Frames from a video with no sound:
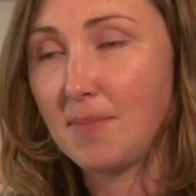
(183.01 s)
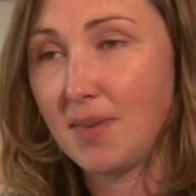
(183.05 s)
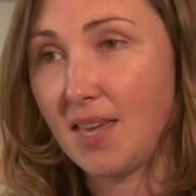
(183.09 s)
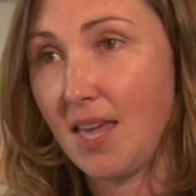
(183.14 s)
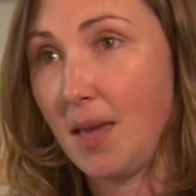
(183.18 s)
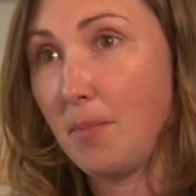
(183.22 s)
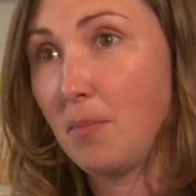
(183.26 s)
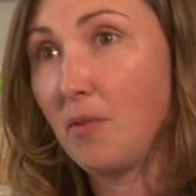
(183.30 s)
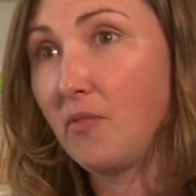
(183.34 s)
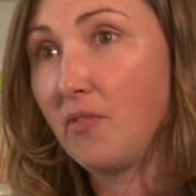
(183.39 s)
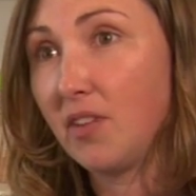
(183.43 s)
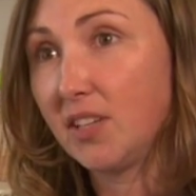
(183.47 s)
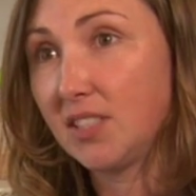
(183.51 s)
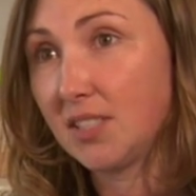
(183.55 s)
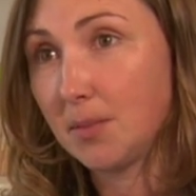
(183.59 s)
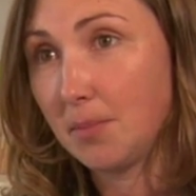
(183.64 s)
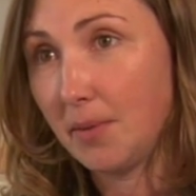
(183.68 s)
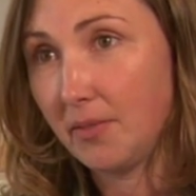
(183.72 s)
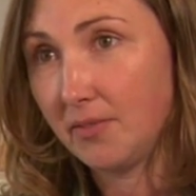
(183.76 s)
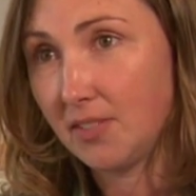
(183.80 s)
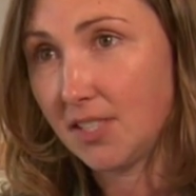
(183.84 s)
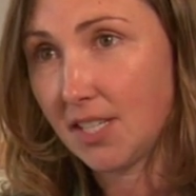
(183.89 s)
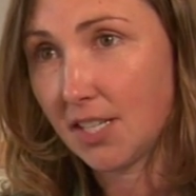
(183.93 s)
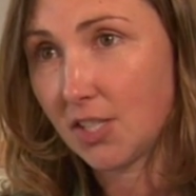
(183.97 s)
became a victim
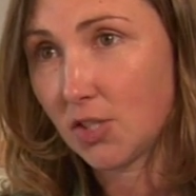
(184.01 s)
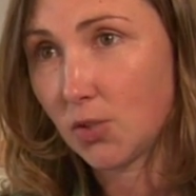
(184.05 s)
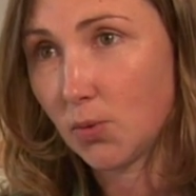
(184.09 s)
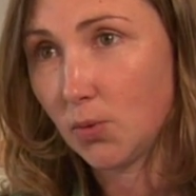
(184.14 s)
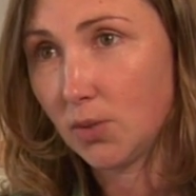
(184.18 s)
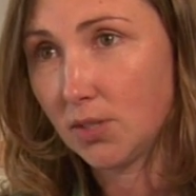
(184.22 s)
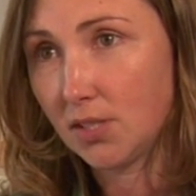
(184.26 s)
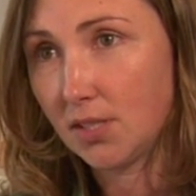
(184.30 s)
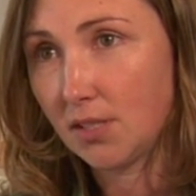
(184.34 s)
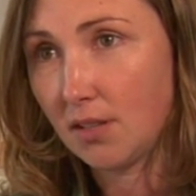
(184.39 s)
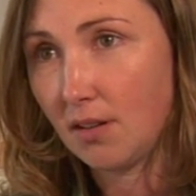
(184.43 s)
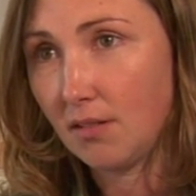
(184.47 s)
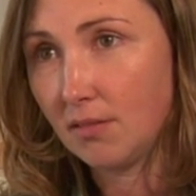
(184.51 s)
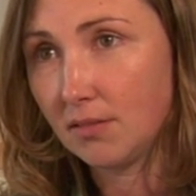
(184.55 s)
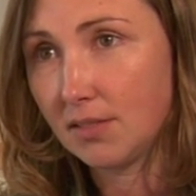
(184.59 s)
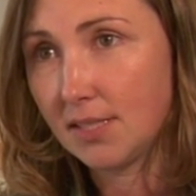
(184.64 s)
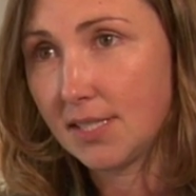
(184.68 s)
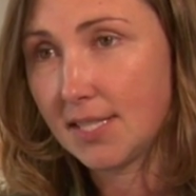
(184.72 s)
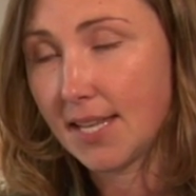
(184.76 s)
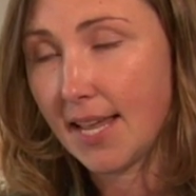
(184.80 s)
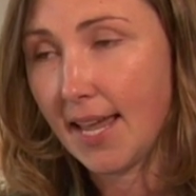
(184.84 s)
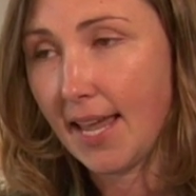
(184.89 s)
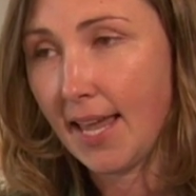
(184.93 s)
of sexual assault.